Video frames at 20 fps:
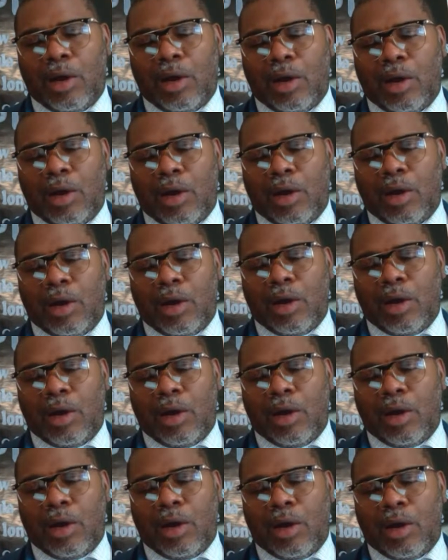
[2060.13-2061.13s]

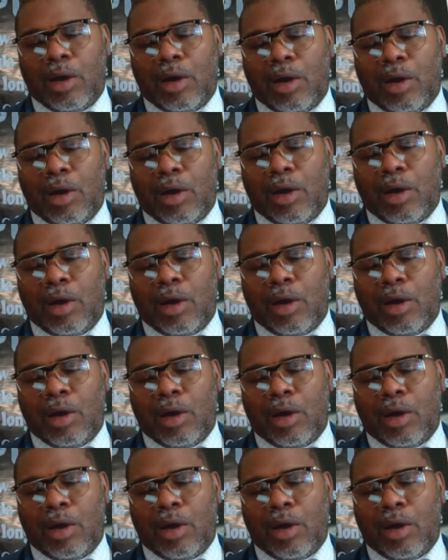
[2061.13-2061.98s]
progress, and so.